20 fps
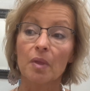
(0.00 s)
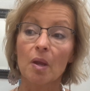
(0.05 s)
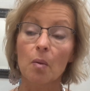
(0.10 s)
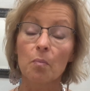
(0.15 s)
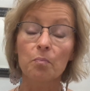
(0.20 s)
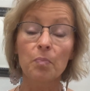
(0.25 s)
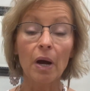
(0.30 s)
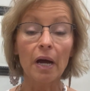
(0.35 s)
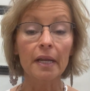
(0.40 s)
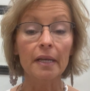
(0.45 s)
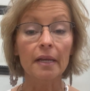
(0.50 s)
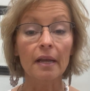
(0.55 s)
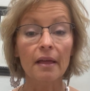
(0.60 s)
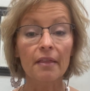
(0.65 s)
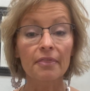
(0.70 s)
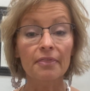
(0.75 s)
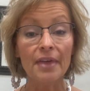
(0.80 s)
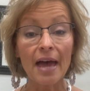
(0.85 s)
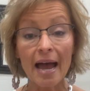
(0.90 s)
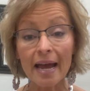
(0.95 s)
But
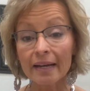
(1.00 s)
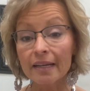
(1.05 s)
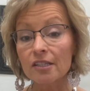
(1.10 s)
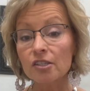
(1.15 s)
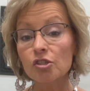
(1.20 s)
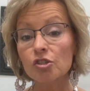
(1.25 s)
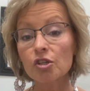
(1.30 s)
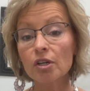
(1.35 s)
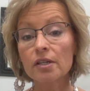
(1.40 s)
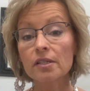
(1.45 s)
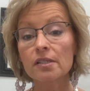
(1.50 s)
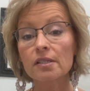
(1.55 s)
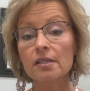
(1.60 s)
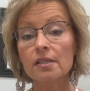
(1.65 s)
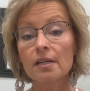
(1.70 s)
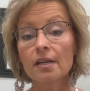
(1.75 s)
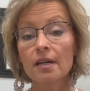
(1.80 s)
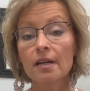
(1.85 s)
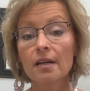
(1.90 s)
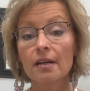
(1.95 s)
that is
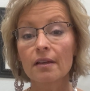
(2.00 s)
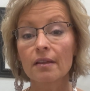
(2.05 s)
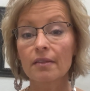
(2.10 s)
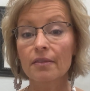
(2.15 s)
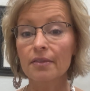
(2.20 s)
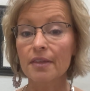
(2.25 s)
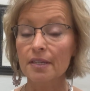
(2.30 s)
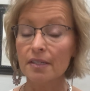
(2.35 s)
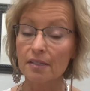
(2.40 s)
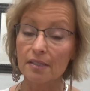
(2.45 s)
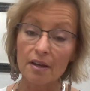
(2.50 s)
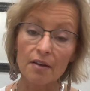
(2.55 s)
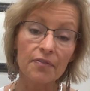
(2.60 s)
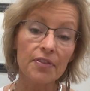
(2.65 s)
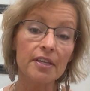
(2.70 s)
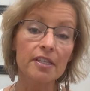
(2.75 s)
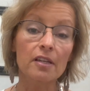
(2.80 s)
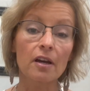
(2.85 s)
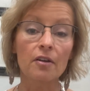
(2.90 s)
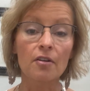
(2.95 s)
just the stuff
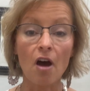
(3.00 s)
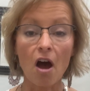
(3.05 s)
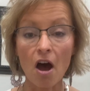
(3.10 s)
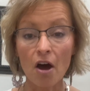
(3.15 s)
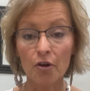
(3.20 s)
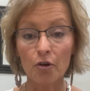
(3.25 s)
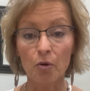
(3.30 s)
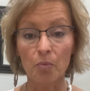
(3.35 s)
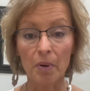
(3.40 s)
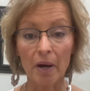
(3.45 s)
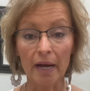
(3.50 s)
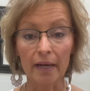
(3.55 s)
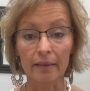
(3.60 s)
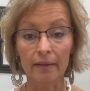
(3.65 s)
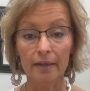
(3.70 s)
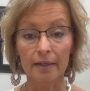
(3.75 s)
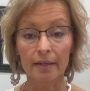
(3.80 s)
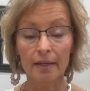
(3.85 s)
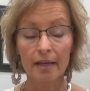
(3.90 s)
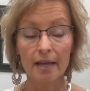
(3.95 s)
that's on
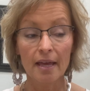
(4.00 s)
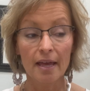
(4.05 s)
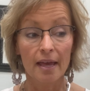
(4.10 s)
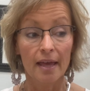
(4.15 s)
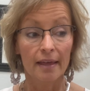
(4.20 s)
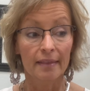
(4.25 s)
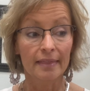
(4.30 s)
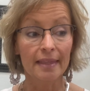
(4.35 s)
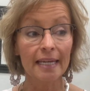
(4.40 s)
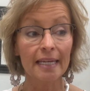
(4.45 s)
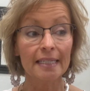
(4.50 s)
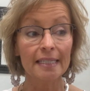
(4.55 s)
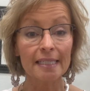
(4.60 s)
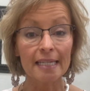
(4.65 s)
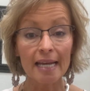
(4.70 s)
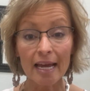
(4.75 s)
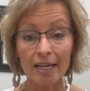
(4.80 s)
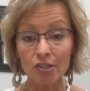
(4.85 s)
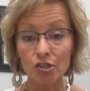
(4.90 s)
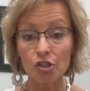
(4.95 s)
autopilot. The
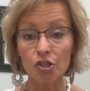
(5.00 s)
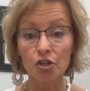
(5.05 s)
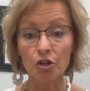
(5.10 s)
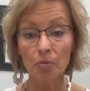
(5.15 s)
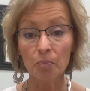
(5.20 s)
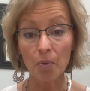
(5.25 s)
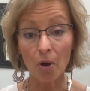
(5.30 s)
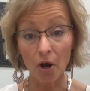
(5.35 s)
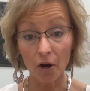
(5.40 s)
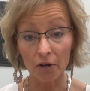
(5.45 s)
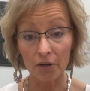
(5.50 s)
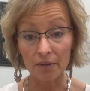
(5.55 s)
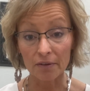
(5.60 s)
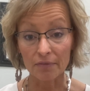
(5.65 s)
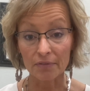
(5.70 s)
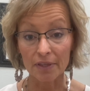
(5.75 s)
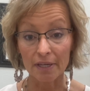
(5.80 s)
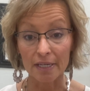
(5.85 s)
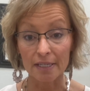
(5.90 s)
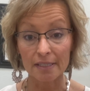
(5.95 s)
intentional part
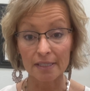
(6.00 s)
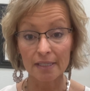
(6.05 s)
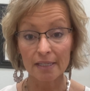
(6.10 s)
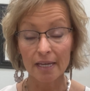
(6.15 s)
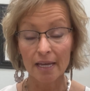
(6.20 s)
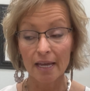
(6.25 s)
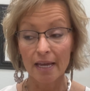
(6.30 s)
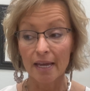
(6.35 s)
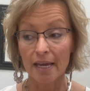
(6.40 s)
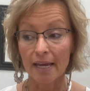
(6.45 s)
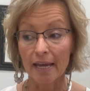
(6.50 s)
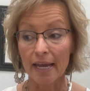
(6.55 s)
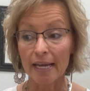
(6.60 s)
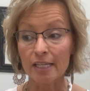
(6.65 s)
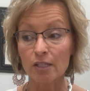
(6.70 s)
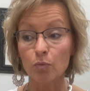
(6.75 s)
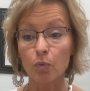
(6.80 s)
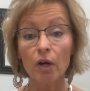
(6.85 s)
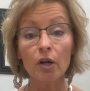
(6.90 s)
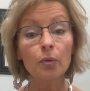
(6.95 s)
of this
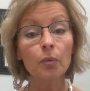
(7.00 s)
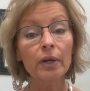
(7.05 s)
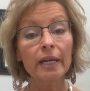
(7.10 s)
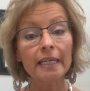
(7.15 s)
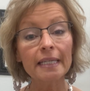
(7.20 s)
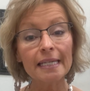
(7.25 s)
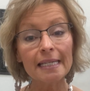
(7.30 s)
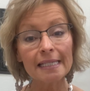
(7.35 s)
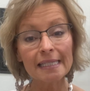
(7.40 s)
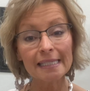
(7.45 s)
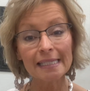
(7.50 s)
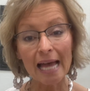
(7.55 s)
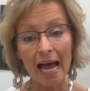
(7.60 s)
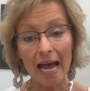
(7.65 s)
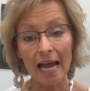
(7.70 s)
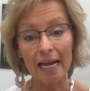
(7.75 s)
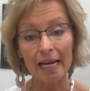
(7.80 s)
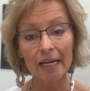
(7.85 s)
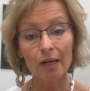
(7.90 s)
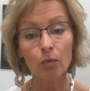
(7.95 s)
is where we
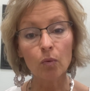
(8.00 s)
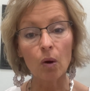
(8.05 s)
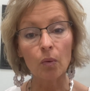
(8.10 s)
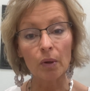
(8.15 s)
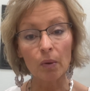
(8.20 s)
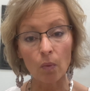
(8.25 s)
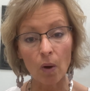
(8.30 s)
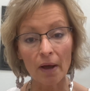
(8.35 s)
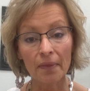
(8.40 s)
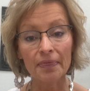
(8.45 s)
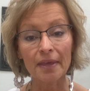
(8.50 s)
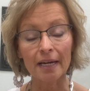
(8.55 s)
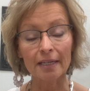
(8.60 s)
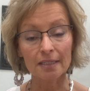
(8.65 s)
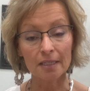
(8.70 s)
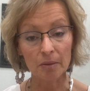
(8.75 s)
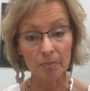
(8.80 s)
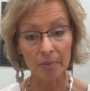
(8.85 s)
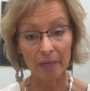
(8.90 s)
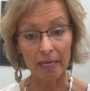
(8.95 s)
decide what we want that
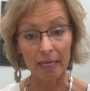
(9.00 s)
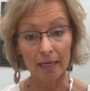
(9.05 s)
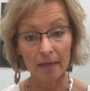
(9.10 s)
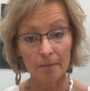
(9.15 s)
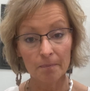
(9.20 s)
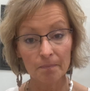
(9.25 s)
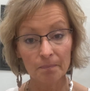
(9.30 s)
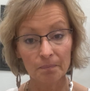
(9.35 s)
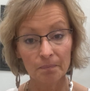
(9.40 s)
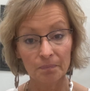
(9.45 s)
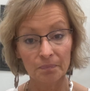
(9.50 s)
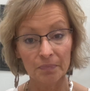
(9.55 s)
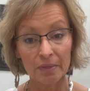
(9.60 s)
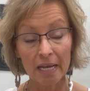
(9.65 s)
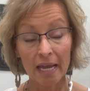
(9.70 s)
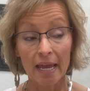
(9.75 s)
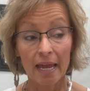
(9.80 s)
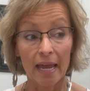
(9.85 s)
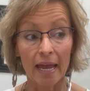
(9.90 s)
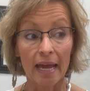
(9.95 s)
to be.
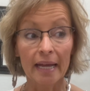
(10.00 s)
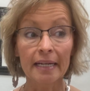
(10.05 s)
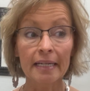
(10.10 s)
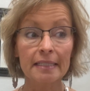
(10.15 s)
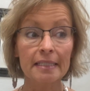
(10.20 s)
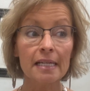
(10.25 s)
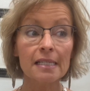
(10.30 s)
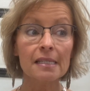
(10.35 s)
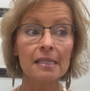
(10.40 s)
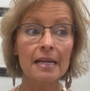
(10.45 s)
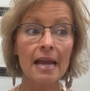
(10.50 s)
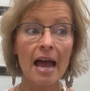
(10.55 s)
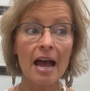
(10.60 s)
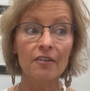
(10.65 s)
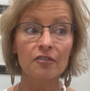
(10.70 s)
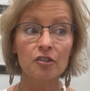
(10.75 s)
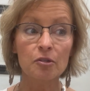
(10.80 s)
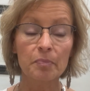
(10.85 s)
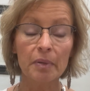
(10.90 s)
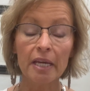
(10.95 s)
And it doesn't
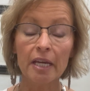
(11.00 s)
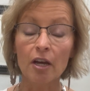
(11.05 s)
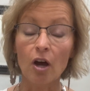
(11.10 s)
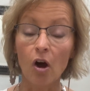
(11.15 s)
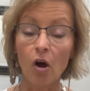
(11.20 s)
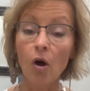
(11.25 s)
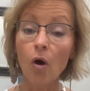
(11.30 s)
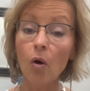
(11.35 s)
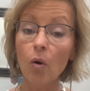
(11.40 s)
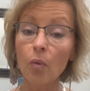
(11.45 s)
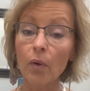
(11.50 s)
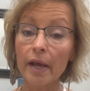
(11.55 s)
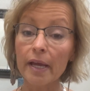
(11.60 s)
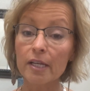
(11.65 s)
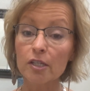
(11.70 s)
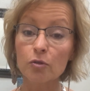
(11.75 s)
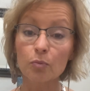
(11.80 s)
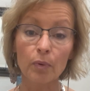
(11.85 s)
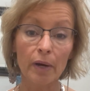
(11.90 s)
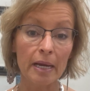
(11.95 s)
have to be
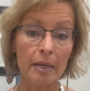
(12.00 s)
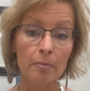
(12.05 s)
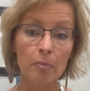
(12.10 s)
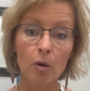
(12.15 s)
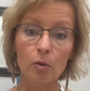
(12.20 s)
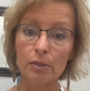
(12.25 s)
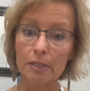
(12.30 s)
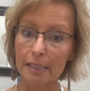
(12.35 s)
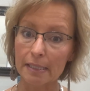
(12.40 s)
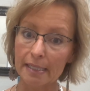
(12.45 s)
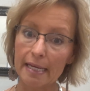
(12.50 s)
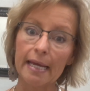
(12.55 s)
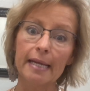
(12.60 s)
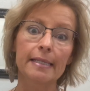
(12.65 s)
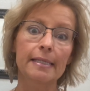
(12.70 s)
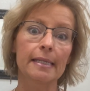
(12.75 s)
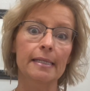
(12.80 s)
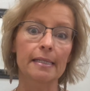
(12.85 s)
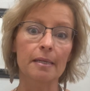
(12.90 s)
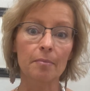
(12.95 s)
always rainbows and
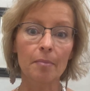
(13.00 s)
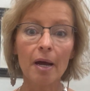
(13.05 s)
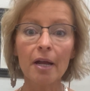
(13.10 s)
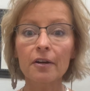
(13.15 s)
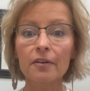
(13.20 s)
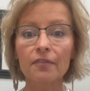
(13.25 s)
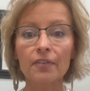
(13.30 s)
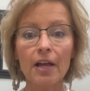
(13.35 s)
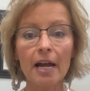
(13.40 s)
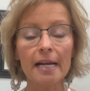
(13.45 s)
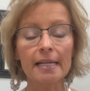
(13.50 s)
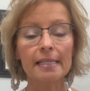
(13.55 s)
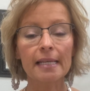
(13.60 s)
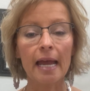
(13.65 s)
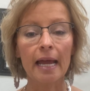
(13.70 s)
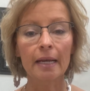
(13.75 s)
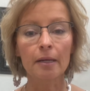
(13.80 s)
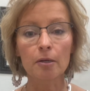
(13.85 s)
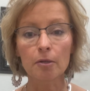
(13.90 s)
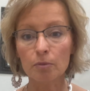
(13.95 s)
daisies and butterflies
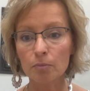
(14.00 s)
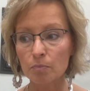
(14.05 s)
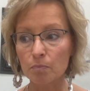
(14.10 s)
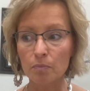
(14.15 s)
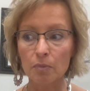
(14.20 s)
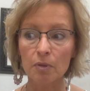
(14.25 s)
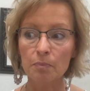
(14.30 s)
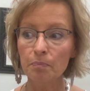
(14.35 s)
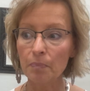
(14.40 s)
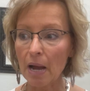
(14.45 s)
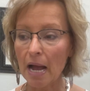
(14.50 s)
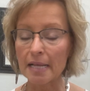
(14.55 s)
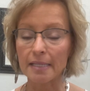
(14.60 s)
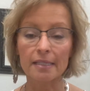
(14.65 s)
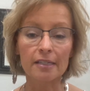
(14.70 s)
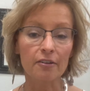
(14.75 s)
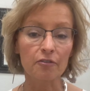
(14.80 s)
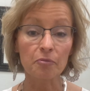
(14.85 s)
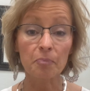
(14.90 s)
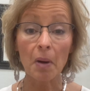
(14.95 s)
and
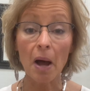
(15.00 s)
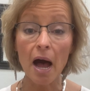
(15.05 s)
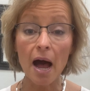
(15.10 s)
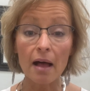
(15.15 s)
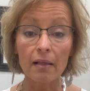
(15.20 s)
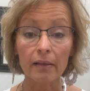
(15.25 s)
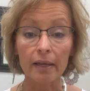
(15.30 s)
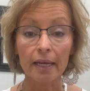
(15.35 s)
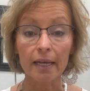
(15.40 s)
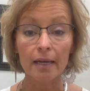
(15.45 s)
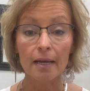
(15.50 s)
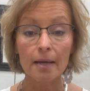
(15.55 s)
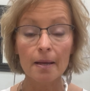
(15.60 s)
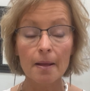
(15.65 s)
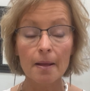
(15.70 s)
positive Polly,